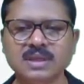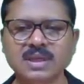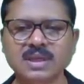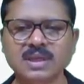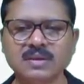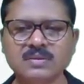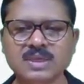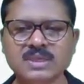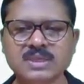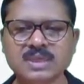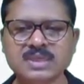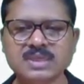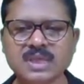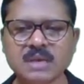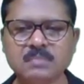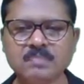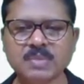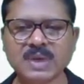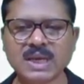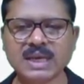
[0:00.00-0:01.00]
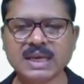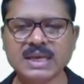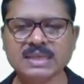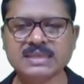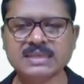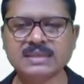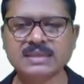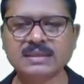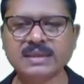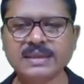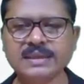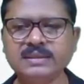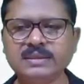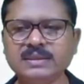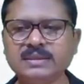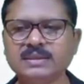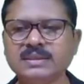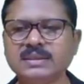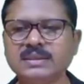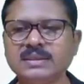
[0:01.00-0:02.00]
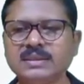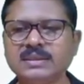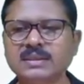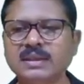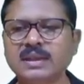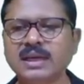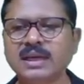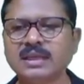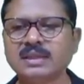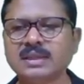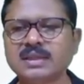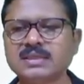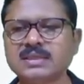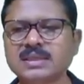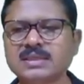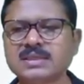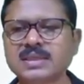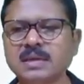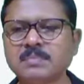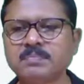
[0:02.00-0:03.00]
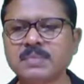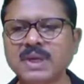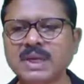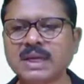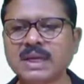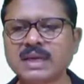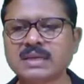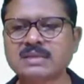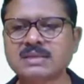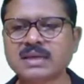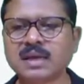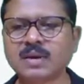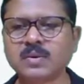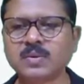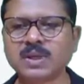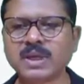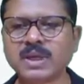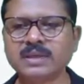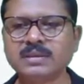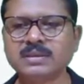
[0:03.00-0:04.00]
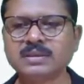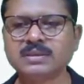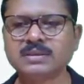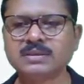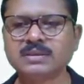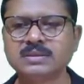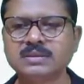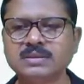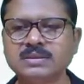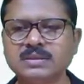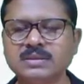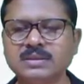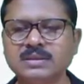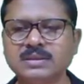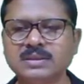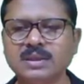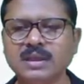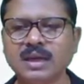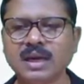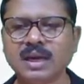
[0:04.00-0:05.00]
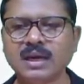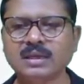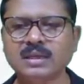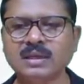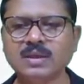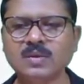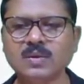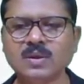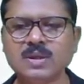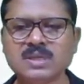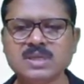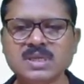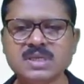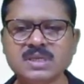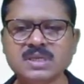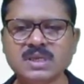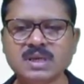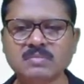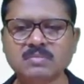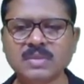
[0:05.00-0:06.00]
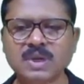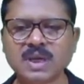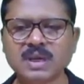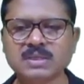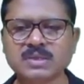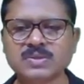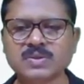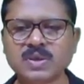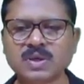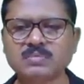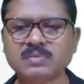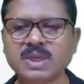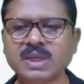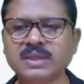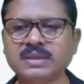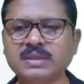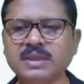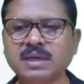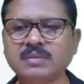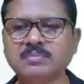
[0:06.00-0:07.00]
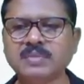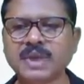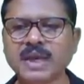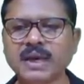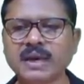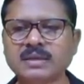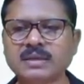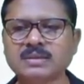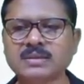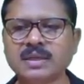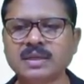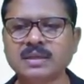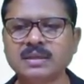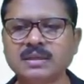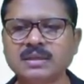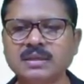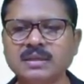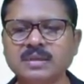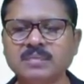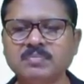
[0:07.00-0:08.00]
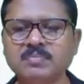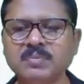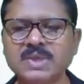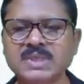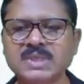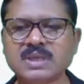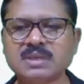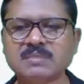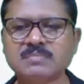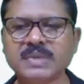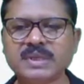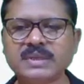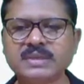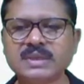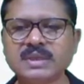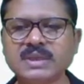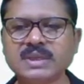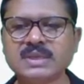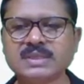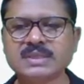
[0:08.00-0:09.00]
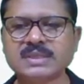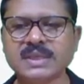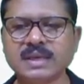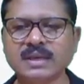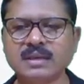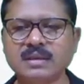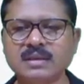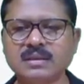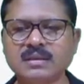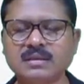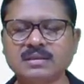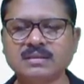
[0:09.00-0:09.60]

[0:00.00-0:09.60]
Now this is the sample gas inlet and this is the sample gas outlet, and the whole system is normally termed as the measurement cell.